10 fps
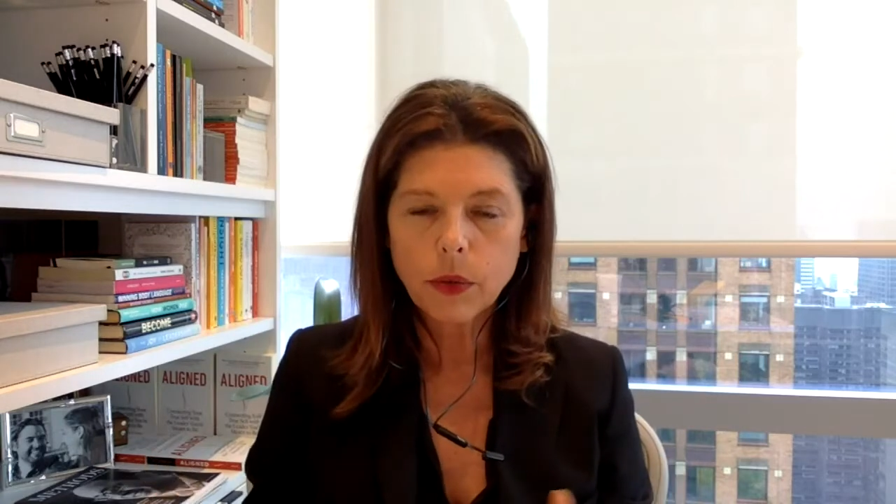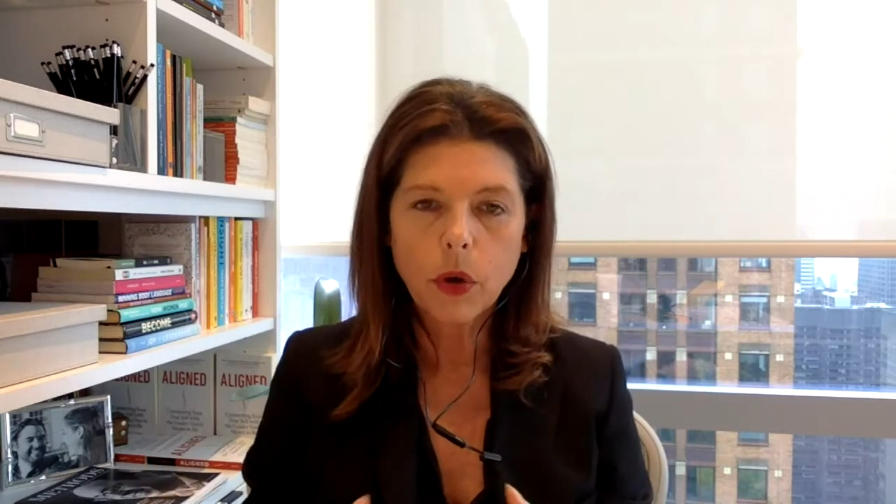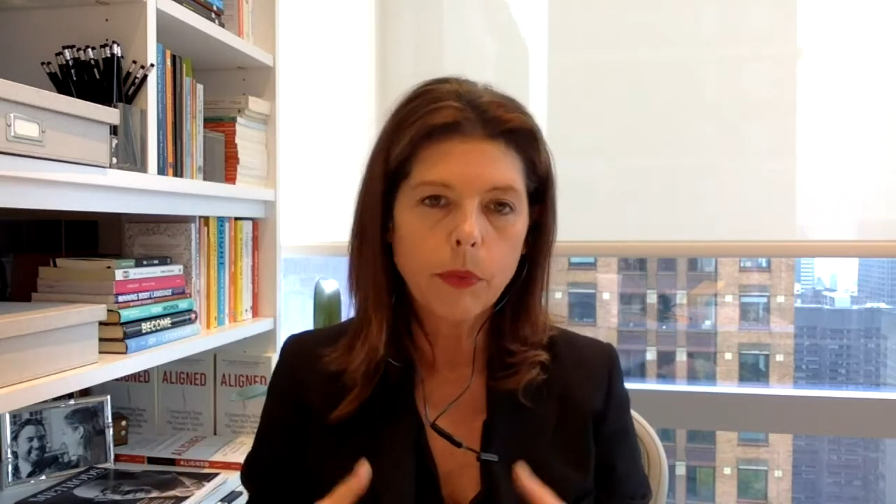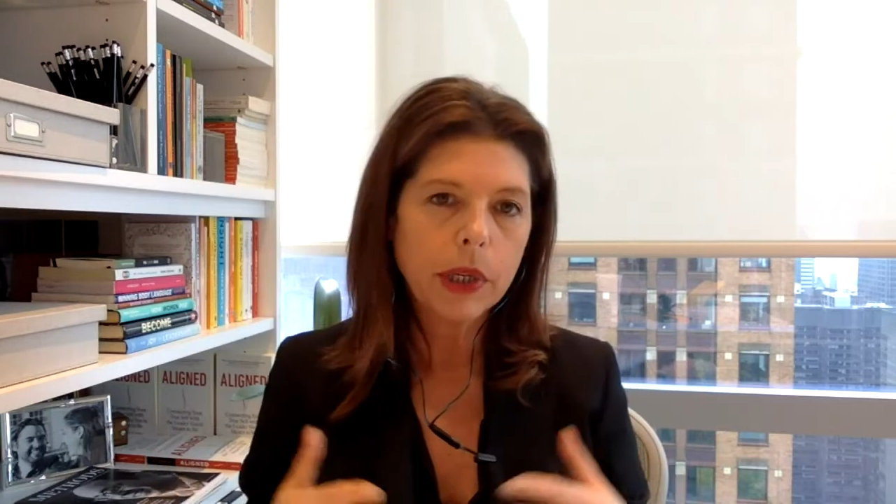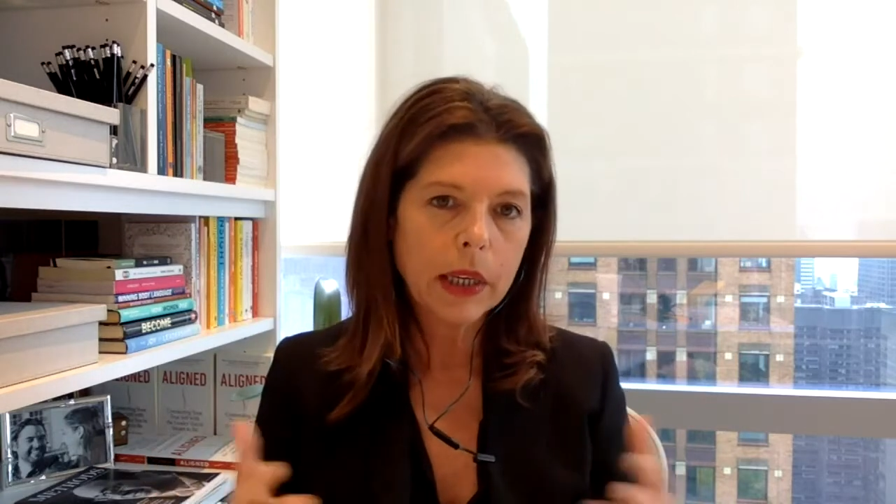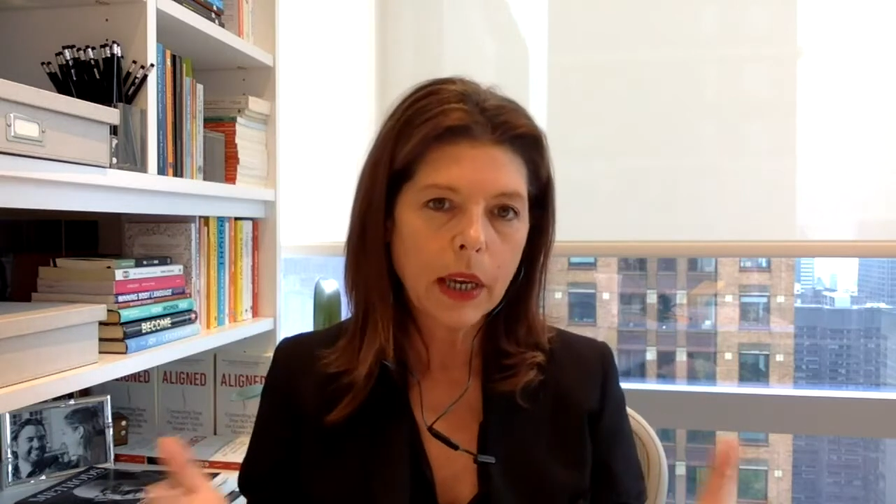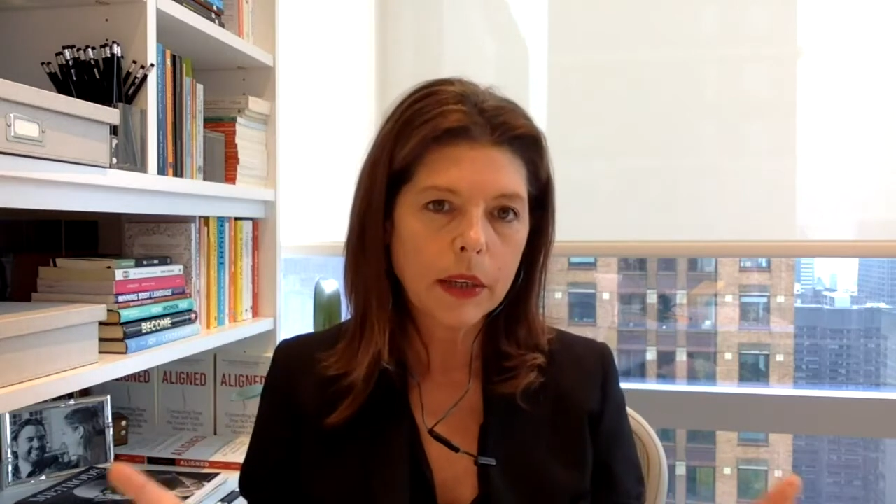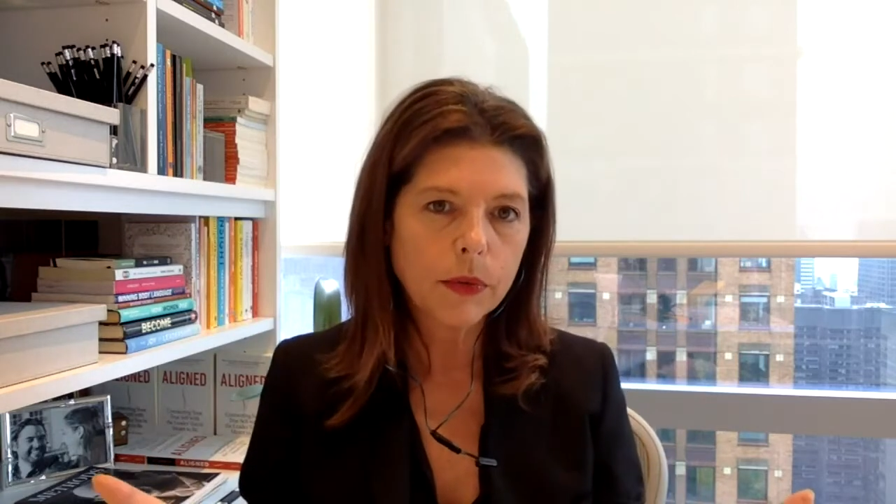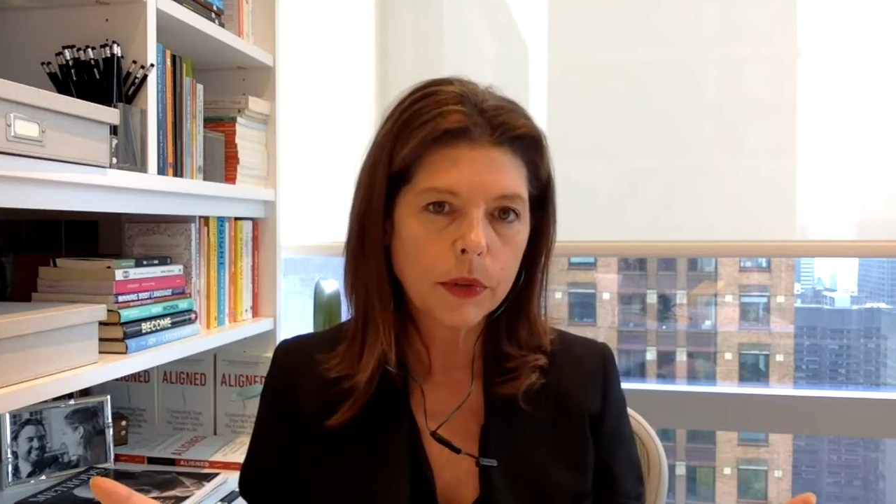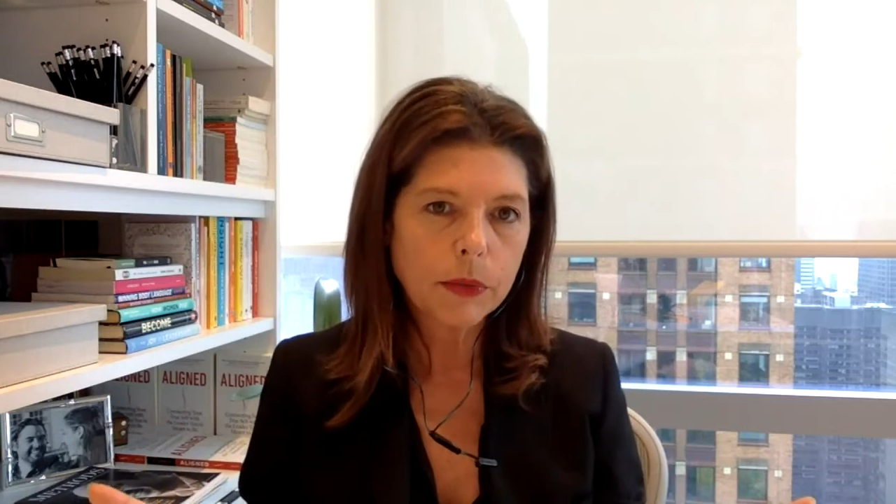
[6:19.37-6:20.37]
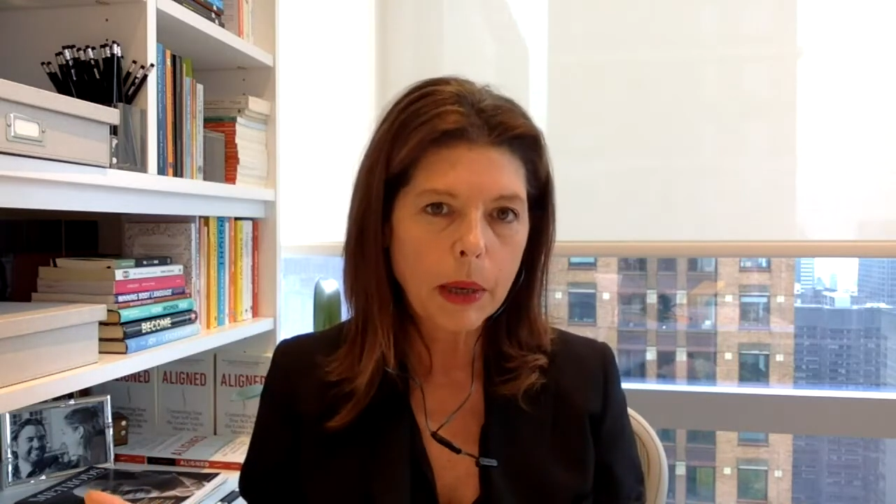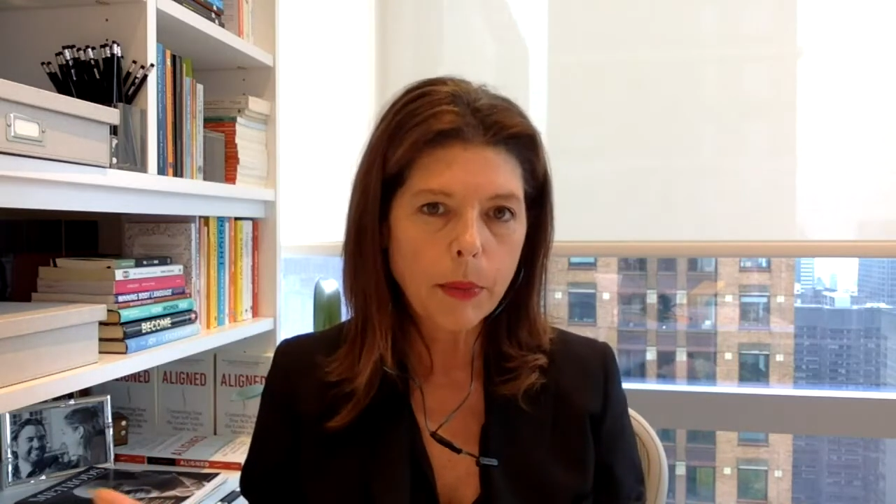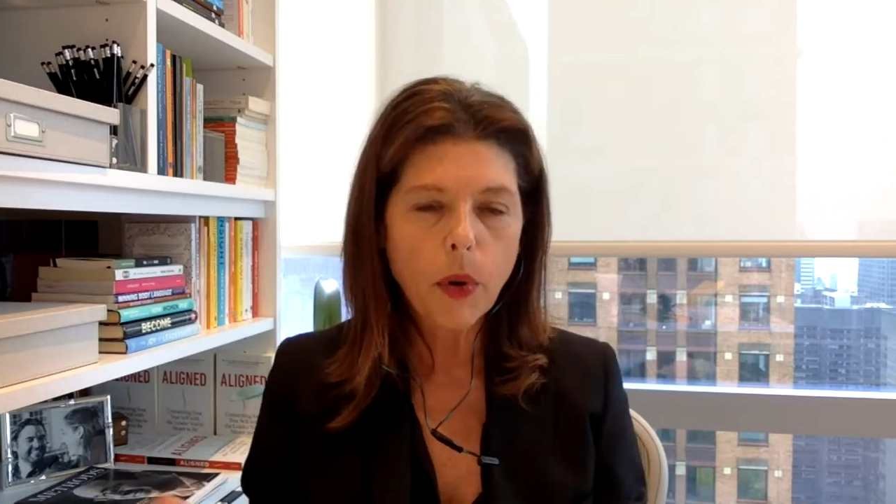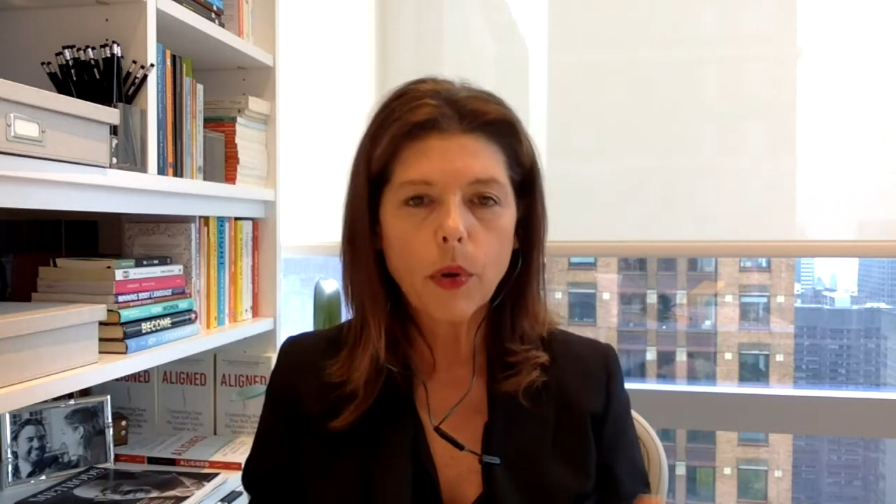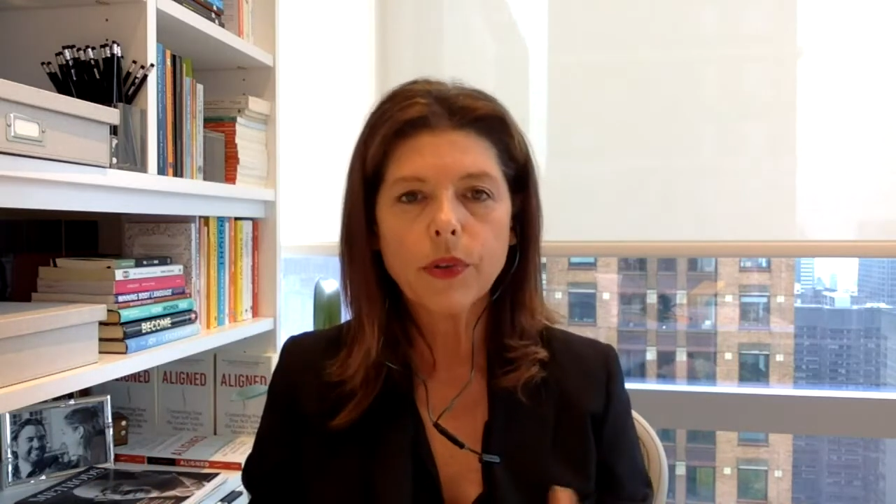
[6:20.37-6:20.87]
to communicate with my
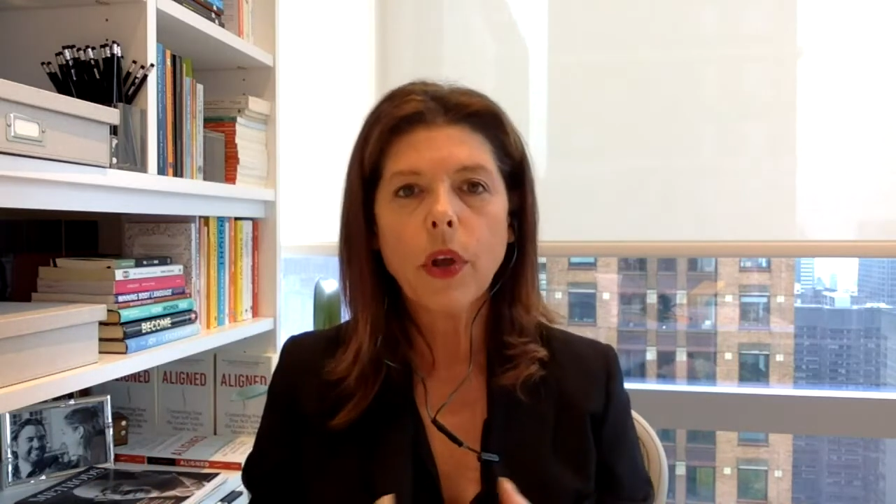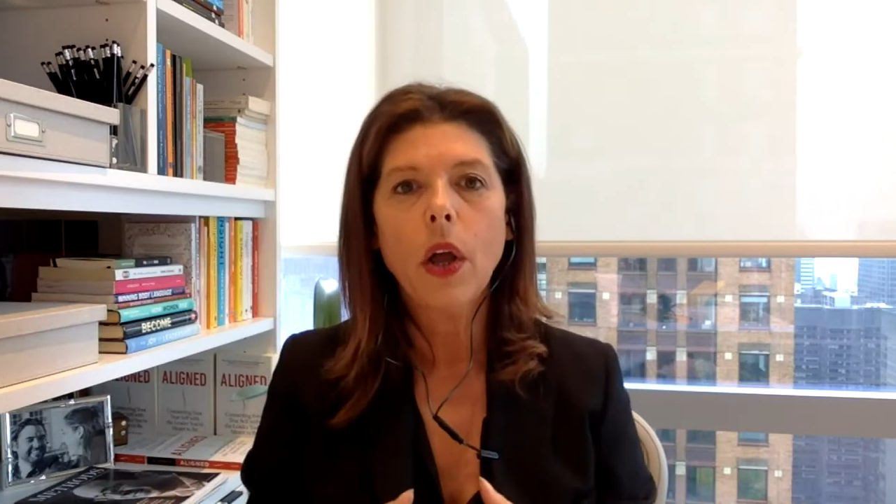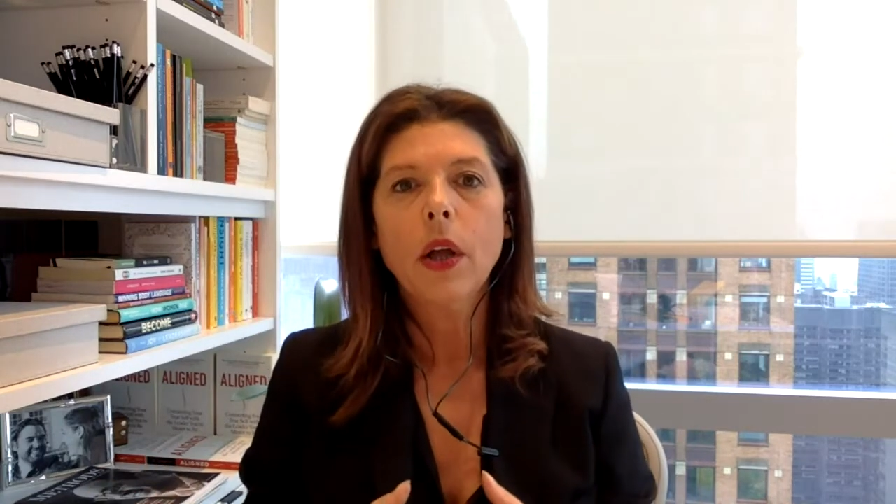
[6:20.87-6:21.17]
board?